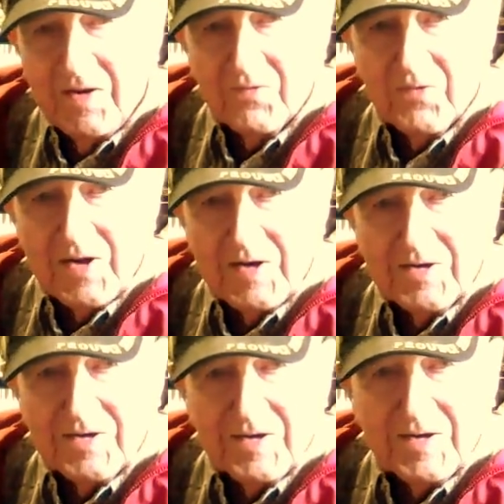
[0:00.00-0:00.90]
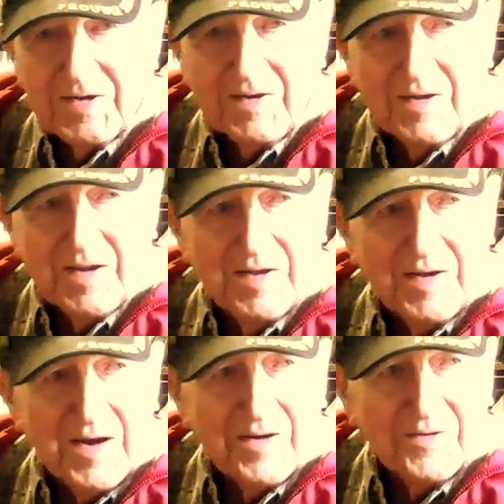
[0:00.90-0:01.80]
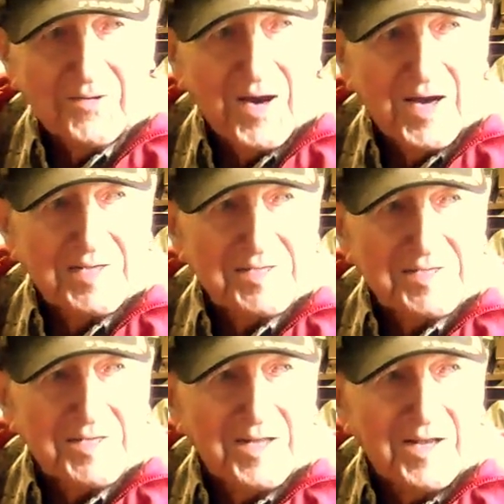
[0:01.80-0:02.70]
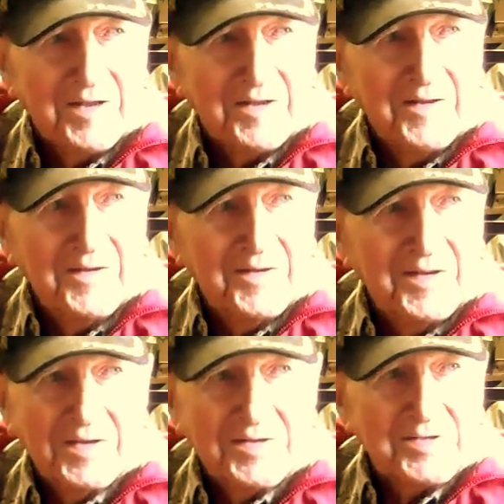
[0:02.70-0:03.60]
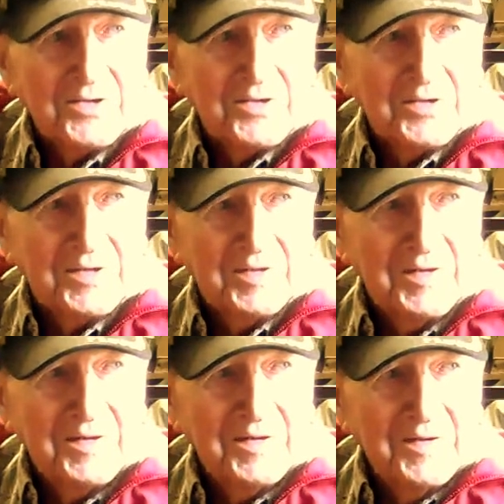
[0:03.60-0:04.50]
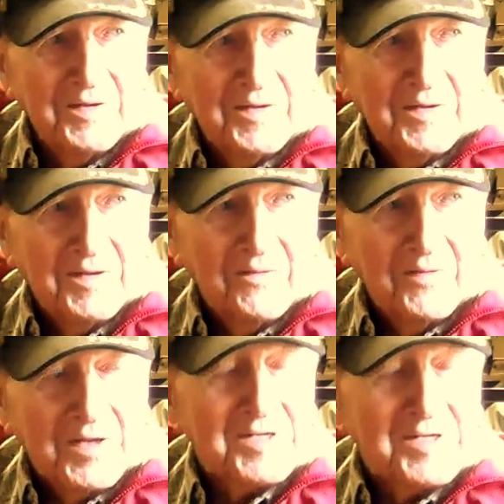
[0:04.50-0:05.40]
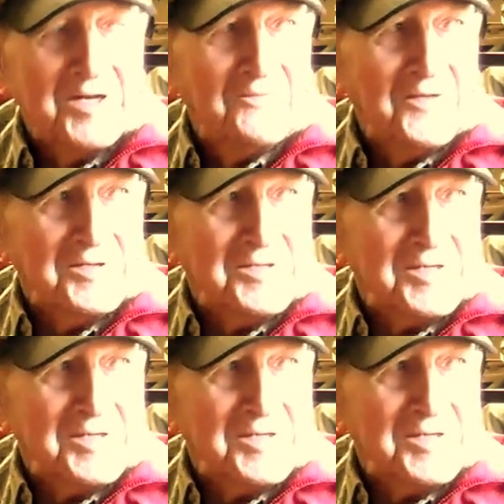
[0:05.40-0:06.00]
rudder and, and ailerons and that. And so, uh, what's the difference?